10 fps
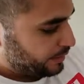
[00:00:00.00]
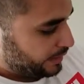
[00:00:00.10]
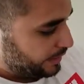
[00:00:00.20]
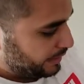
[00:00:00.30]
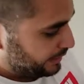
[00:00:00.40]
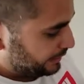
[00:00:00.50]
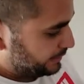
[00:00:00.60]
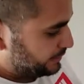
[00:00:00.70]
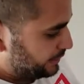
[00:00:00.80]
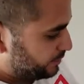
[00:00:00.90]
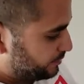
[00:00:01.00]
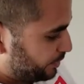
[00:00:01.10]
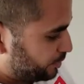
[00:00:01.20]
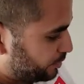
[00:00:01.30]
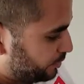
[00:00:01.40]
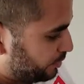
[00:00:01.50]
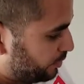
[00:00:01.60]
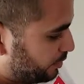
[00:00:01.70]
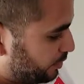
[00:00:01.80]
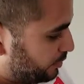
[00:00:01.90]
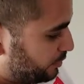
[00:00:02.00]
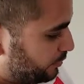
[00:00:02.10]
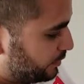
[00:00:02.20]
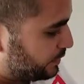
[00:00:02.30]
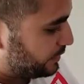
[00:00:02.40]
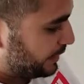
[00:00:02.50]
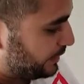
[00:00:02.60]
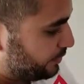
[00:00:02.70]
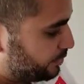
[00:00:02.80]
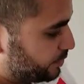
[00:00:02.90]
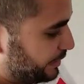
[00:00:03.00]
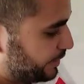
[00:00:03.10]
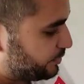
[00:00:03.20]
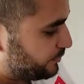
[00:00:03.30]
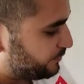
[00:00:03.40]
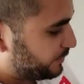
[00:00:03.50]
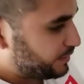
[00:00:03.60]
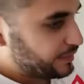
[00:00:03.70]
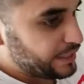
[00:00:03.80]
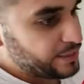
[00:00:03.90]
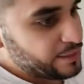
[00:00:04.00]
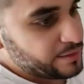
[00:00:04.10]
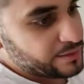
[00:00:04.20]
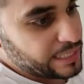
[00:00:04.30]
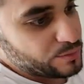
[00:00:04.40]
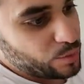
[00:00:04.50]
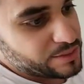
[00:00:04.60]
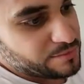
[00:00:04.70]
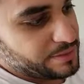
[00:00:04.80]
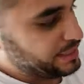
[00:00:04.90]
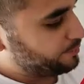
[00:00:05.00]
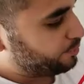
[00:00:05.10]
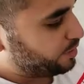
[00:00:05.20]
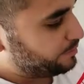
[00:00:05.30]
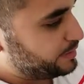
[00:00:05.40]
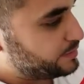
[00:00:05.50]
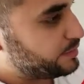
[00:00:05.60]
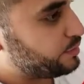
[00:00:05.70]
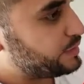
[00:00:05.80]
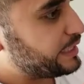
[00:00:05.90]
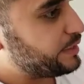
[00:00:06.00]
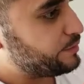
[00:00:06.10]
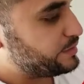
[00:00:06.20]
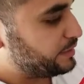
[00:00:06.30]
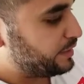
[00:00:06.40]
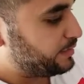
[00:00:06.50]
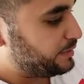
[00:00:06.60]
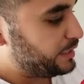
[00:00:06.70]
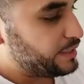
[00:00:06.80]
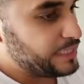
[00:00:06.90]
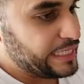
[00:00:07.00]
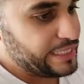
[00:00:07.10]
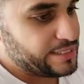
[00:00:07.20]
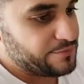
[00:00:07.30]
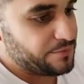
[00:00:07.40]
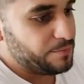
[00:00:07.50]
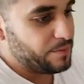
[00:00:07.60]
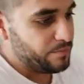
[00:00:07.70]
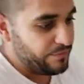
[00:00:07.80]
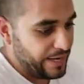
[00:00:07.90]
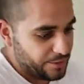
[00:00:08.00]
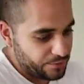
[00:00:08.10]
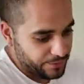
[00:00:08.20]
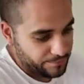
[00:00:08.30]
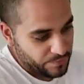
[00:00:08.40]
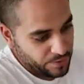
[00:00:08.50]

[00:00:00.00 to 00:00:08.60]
Let's see, make sure. Oh no, there's a tiny little scratch on the front of that. That wasn't me, I promise. It looked like it was kissed from the factory.